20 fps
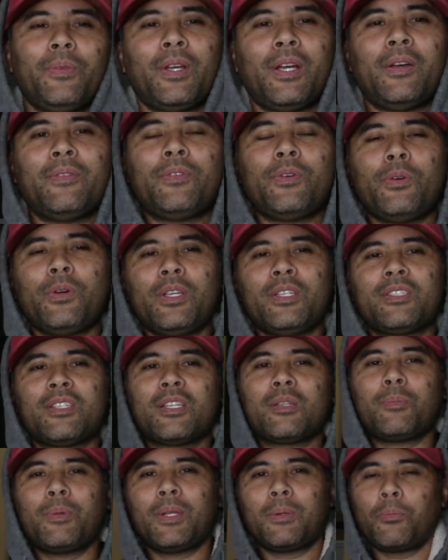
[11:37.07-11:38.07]
I've always
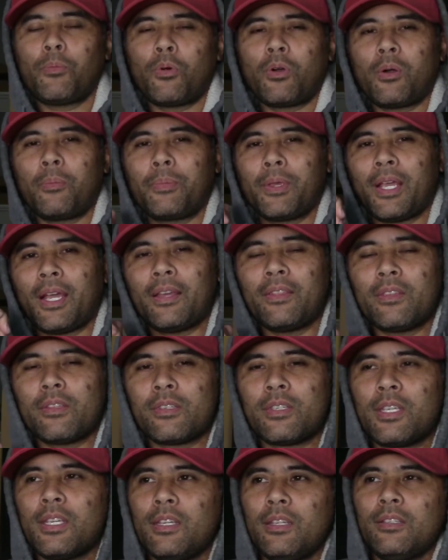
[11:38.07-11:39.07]
just been more behind the
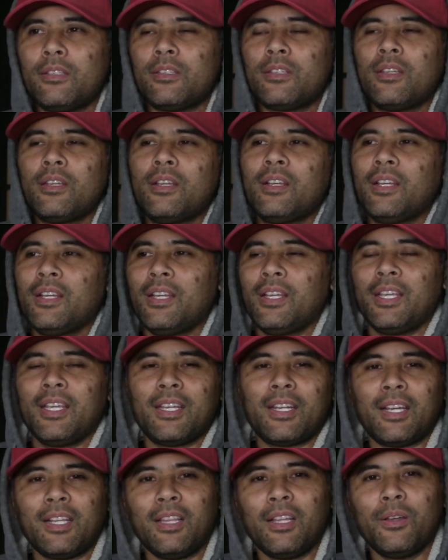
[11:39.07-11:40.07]
scenes,
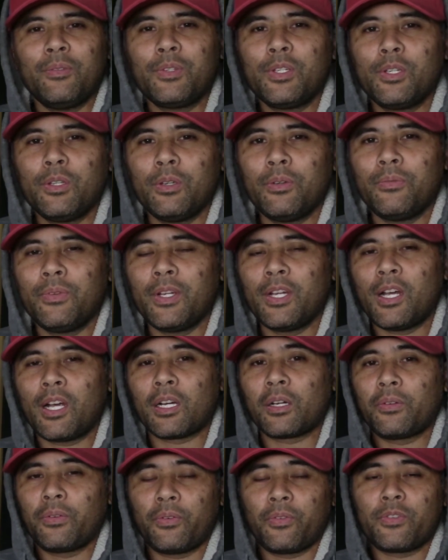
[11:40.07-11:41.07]
and I love to do
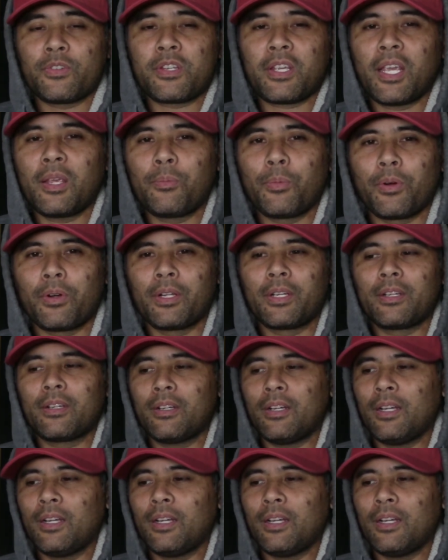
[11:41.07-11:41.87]
videography for skateboarding.